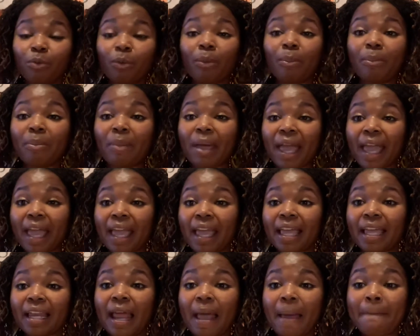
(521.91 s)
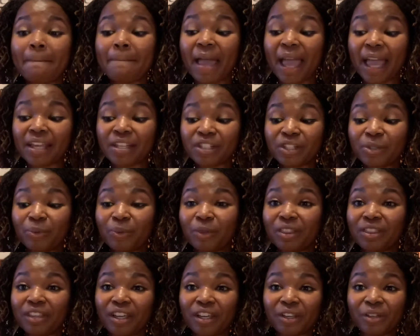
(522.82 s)
remain patient
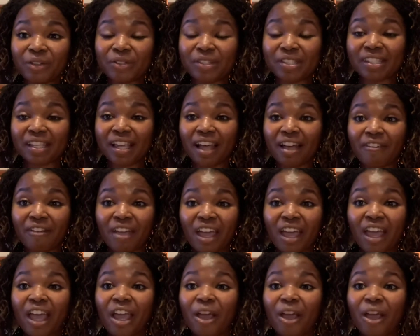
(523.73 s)
within yourself.